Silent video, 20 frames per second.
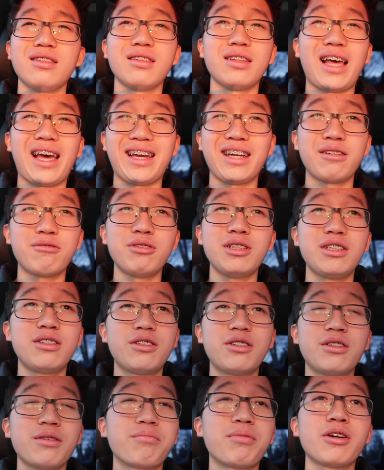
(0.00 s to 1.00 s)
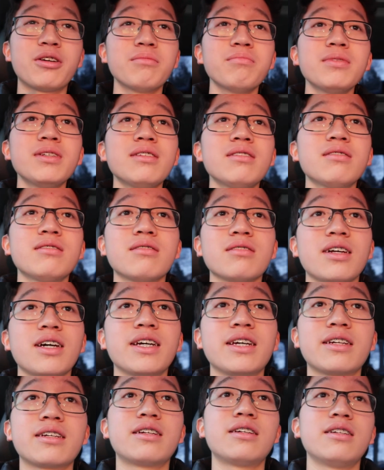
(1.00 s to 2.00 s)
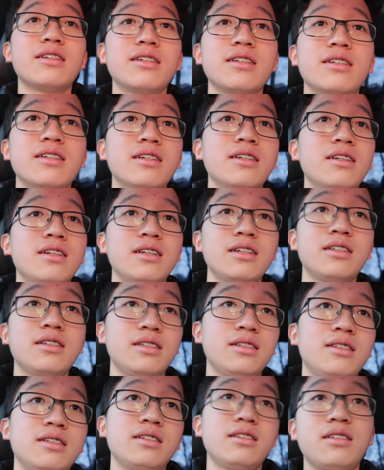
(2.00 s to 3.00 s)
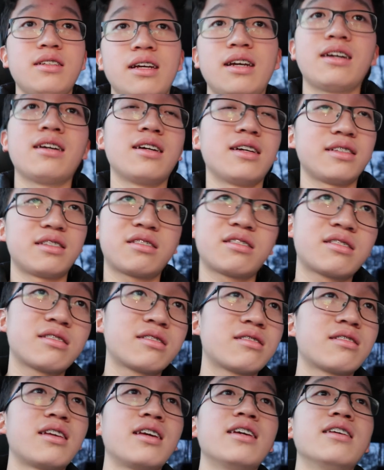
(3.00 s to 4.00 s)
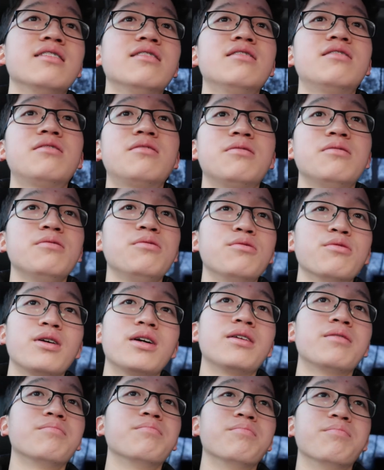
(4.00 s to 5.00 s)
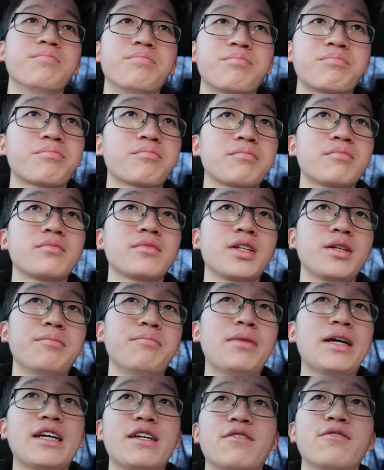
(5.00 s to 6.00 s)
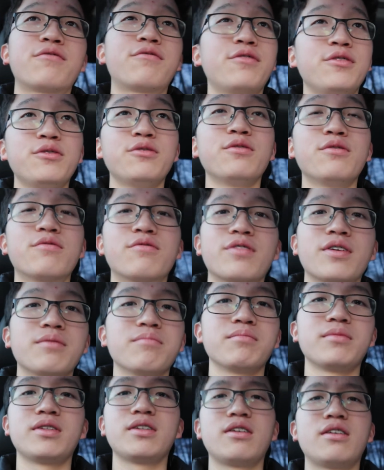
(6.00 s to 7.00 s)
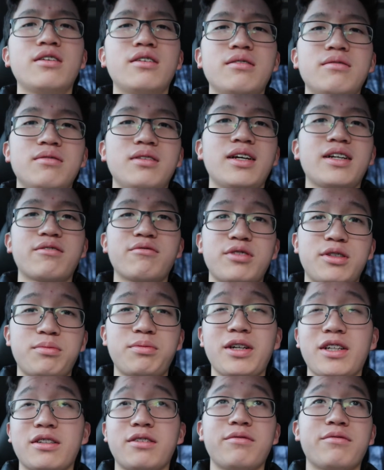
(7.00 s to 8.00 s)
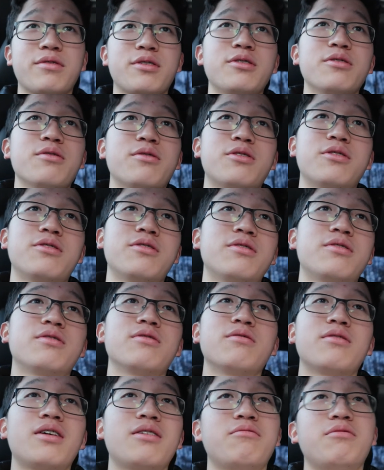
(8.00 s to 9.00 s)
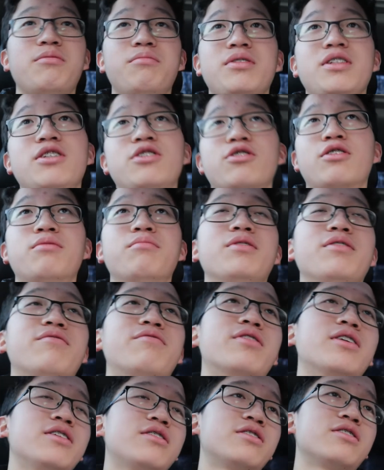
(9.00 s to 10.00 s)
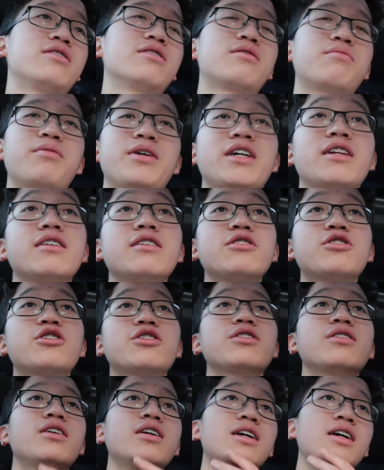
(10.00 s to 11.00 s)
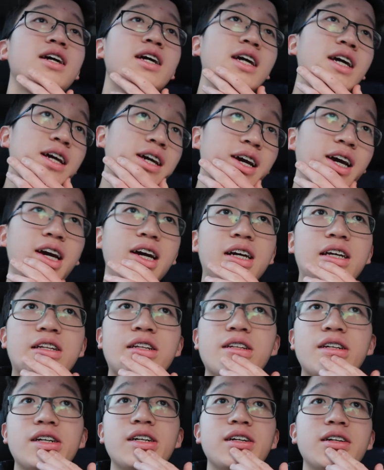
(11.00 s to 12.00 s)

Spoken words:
language department like asks kids to make food from the like respective cultures, so that would be German, French, and Spanish, and